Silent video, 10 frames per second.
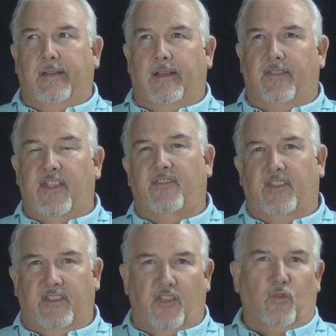Then
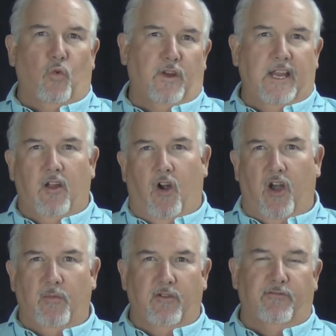another working
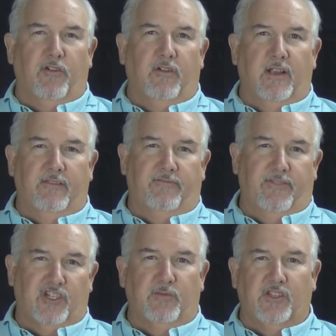harbor for
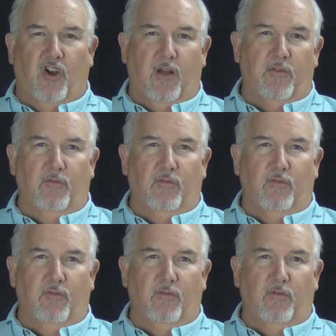Fisherman's Harbor,